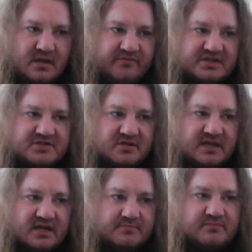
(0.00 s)

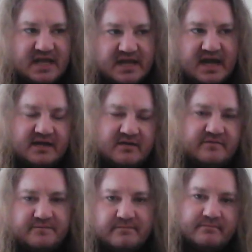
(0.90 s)
eventually, they kind
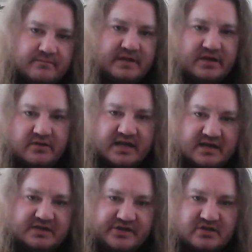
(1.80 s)
of, you know, get
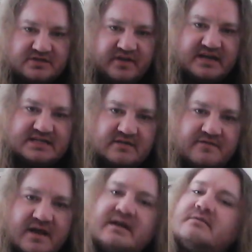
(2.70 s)
in each other's face.
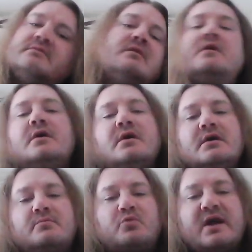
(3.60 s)
They're fighting.
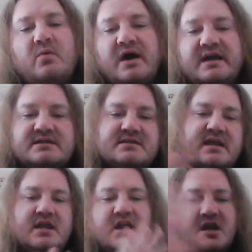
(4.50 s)
Bray Wyatt's
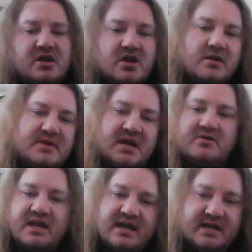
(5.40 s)
like, "Hey, calm
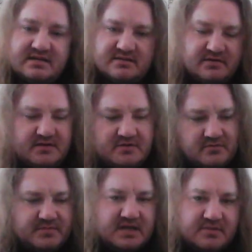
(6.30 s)
down, guys," you
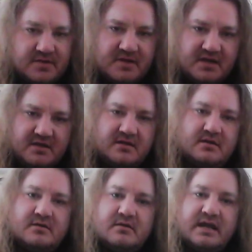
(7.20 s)
know, blah blah
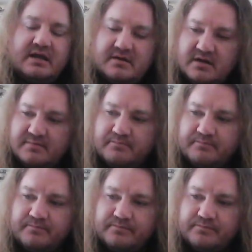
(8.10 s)
blah.
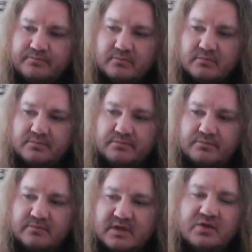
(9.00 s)
And
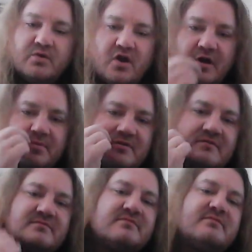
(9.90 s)
Luke
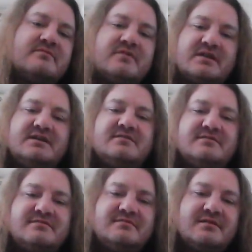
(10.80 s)
Harper
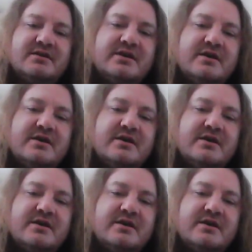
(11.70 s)
fucking